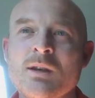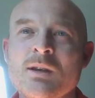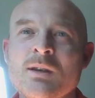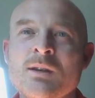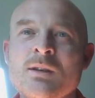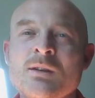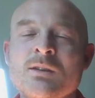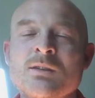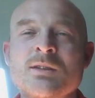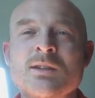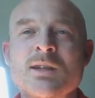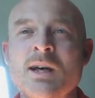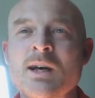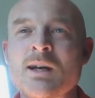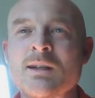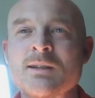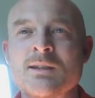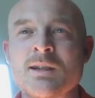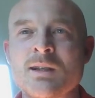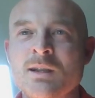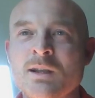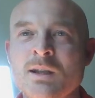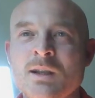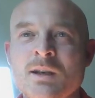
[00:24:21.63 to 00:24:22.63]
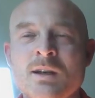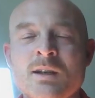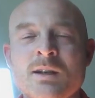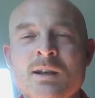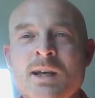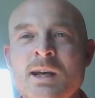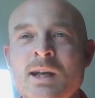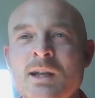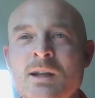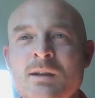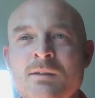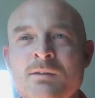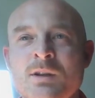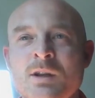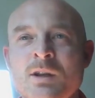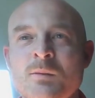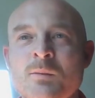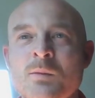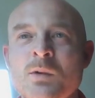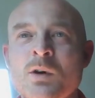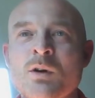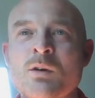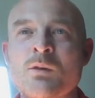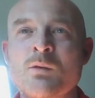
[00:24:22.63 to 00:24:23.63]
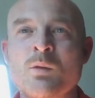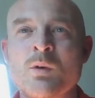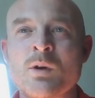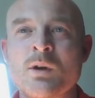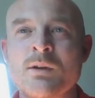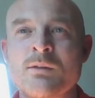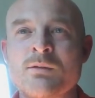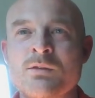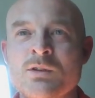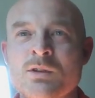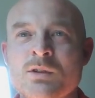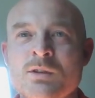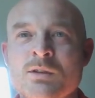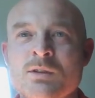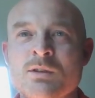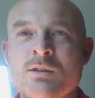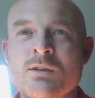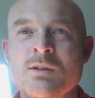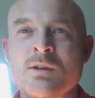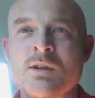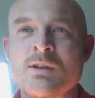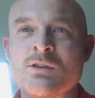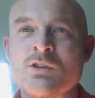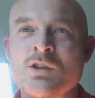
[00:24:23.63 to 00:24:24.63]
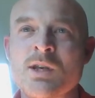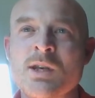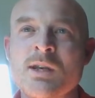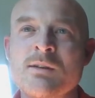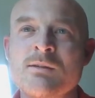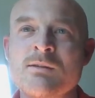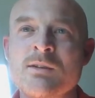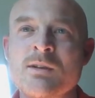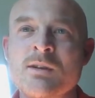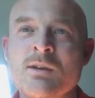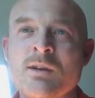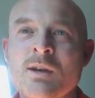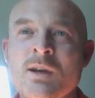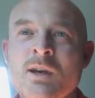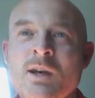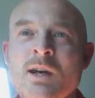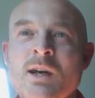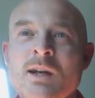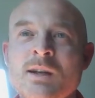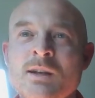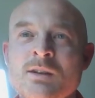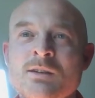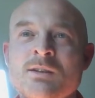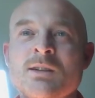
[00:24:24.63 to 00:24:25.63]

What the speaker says: you start to learn a hell of a lot more of what you've just achieved. And you